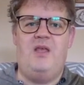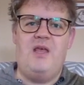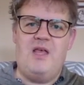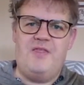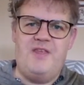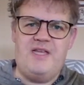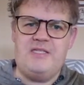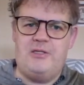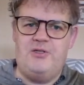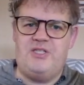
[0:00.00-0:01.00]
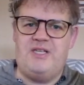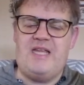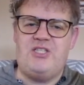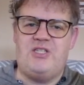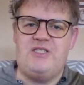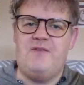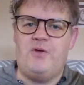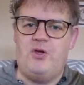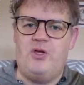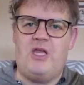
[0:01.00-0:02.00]
These hallucinations give
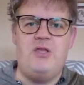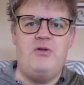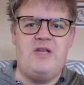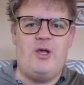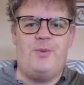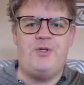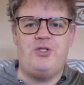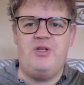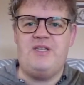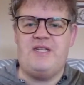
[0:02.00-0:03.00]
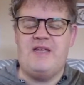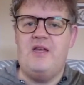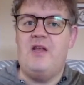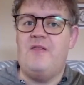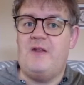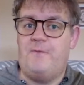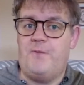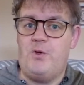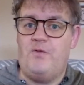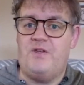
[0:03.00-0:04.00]
Kirk a unique opportunity that
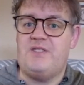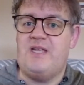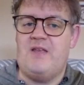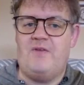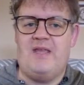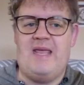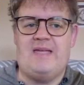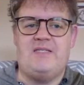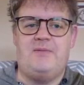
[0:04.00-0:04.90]
few of us ever get.